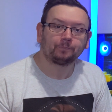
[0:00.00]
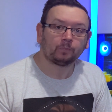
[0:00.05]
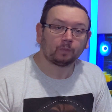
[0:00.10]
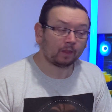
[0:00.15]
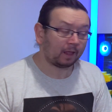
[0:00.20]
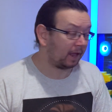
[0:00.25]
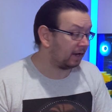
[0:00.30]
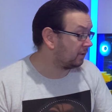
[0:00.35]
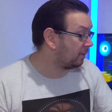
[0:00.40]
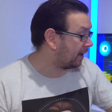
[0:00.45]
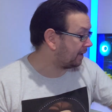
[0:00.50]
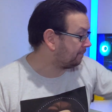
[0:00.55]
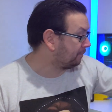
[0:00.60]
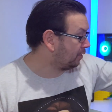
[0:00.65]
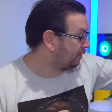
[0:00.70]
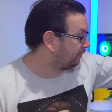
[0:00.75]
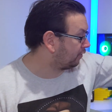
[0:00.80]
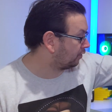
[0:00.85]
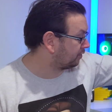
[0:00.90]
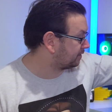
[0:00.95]
Anyway,
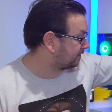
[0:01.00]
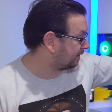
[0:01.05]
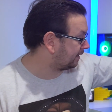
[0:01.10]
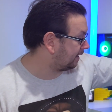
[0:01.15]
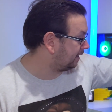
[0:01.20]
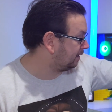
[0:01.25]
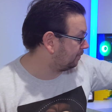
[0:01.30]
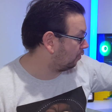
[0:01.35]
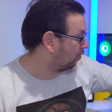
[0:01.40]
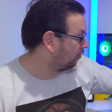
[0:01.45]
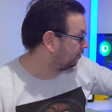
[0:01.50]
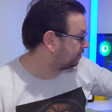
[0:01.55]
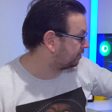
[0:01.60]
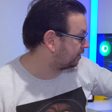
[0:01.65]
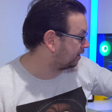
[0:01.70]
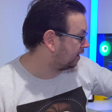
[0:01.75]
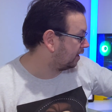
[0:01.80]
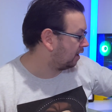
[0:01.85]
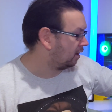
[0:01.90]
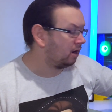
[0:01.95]
moving on to the
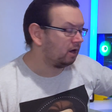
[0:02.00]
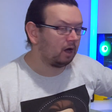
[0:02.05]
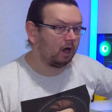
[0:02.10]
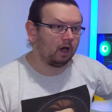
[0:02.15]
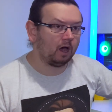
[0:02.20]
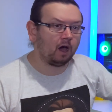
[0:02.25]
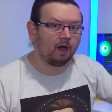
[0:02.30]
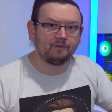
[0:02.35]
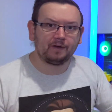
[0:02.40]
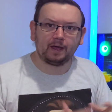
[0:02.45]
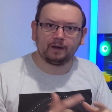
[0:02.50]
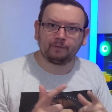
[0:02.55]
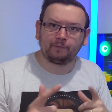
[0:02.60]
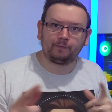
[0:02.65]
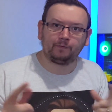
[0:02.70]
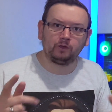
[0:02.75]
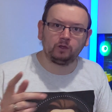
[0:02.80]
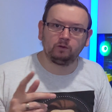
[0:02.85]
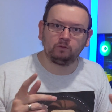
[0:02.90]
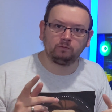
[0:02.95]
keyboards. I've had a
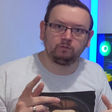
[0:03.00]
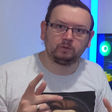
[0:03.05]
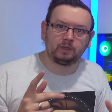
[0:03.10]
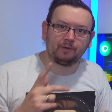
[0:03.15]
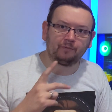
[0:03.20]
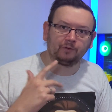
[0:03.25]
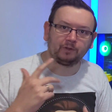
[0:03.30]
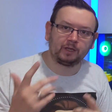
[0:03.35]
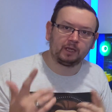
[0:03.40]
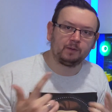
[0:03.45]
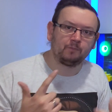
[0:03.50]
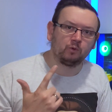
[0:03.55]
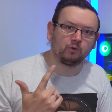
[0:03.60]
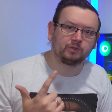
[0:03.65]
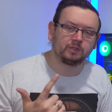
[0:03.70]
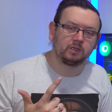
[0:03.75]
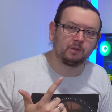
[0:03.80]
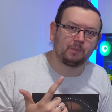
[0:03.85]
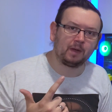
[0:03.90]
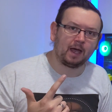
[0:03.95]
few different keyboards
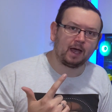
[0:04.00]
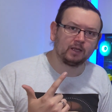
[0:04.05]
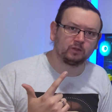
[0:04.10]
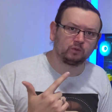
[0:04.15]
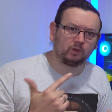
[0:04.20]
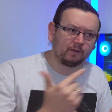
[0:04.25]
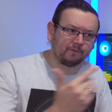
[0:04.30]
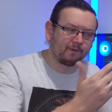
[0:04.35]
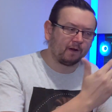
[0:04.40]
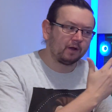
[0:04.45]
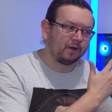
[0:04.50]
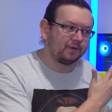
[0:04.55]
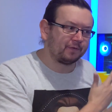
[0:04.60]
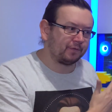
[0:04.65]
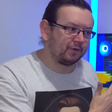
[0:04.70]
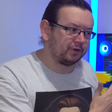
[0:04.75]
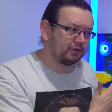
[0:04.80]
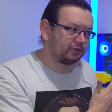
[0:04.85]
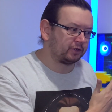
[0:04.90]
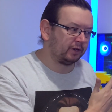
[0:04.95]
in the past. When I very
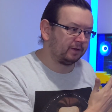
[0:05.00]
first kind